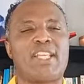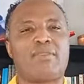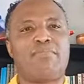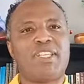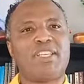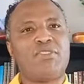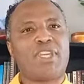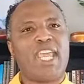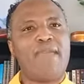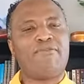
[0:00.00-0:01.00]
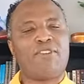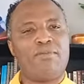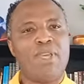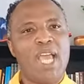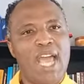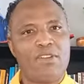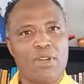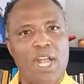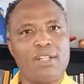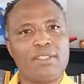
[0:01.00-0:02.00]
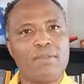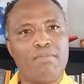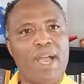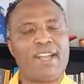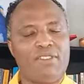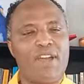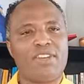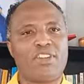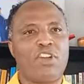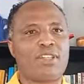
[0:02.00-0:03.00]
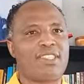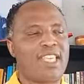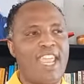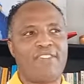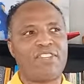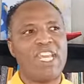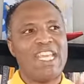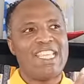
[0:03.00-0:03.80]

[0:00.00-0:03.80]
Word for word: As a person who came from an occultic background and got saved,